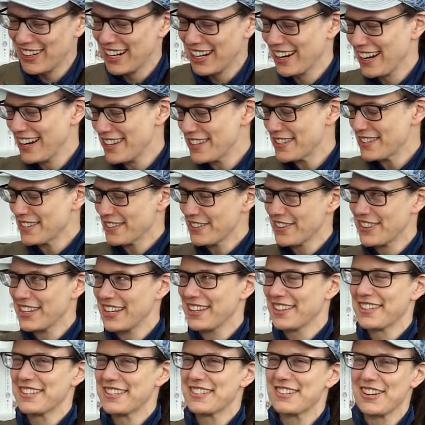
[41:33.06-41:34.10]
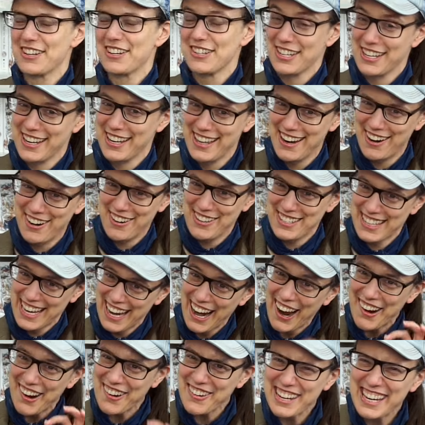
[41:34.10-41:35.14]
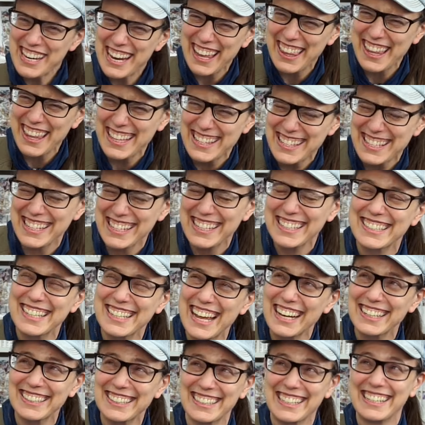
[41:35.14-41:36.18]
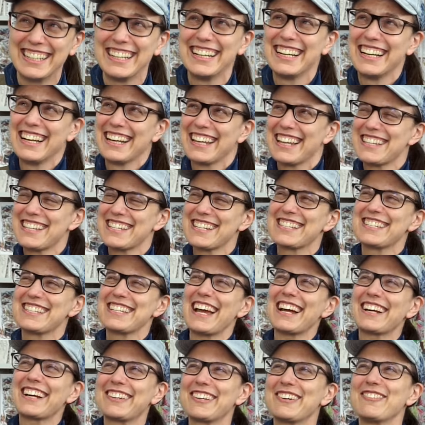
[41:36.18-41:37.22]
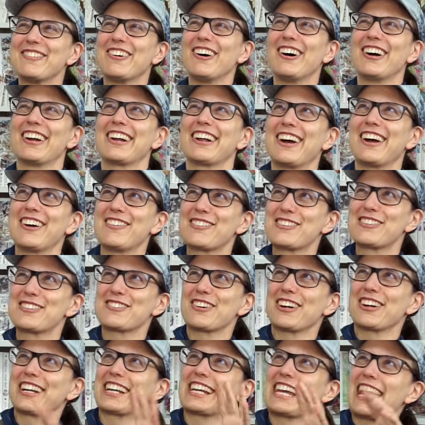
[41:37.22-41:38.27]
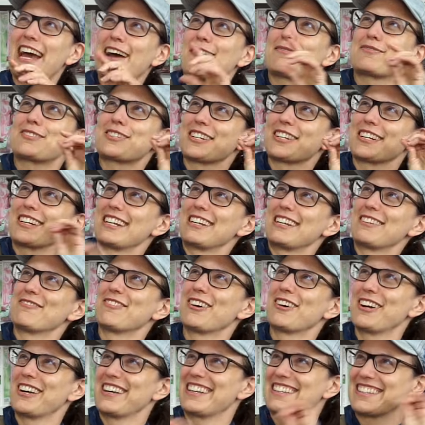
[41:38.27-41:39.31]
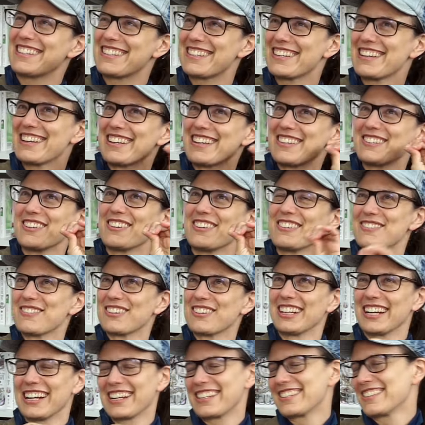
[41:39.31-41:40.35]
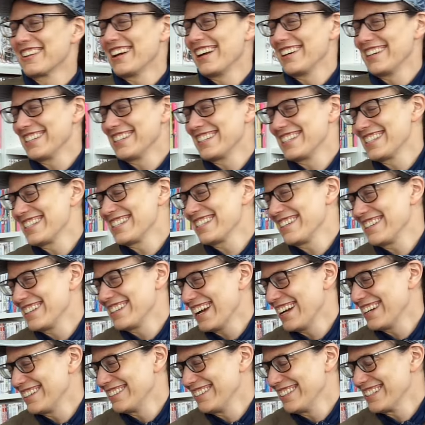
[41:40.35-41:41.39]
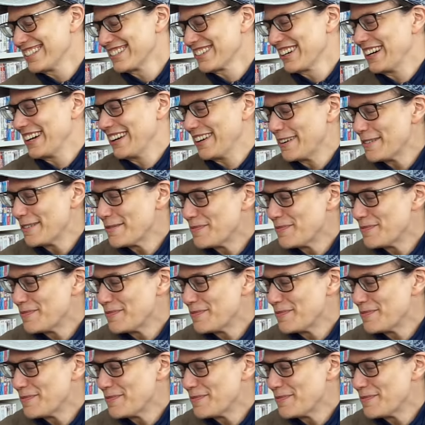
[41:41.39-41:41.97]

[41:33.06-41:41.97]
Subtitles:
I saw the illustration in there, I was like, oh yeah, that's it, exactly, that's exactly what I was trying to capture in words. So I was really excited to see that illustrated.